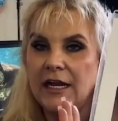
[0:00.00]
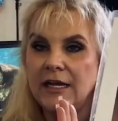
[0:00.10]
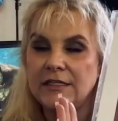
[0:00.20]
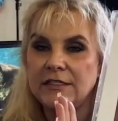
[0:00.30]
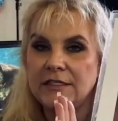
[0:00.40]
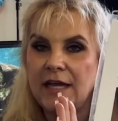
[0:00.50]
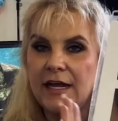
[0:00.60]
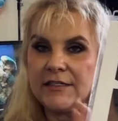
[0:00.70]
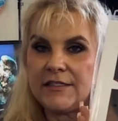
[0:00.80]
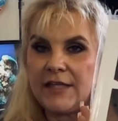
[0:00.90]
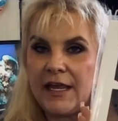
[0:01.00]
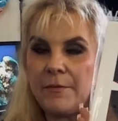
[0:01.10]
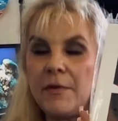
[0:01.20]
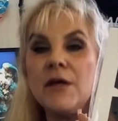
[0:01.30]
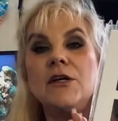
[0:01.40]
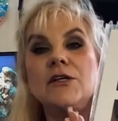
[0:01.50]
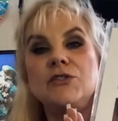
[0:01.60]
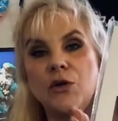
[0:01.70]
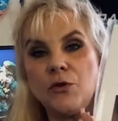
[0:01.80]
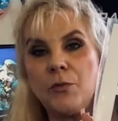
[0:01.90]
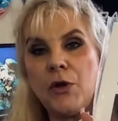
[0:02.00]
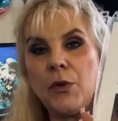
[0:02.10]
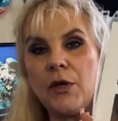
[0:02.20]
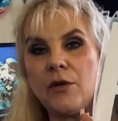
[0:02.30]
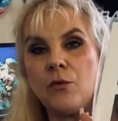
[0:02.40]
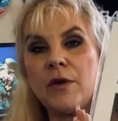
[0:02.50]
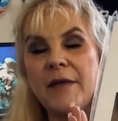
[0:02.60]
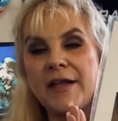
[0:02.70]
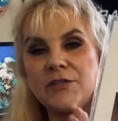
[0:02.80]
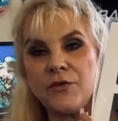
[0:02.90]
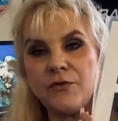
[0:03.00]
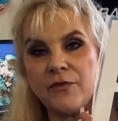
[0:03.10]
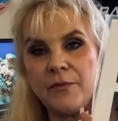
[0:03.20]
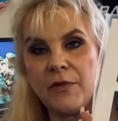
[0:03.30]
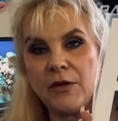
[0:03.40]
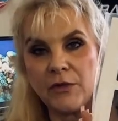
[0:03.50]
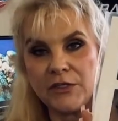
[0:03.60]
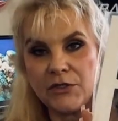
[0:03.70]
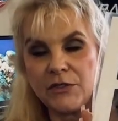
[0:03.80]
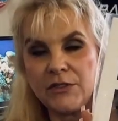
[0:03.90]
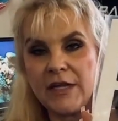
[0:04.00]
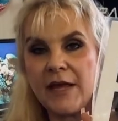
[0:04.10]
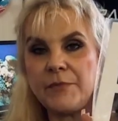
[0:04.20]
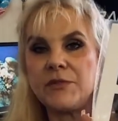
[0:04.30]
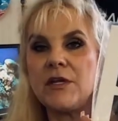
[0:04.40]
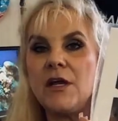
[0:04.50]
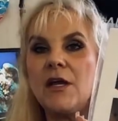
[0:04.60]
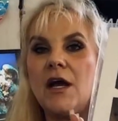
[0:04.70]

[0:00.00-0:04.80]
and it's that same Tone Poet remastered from the original tapes,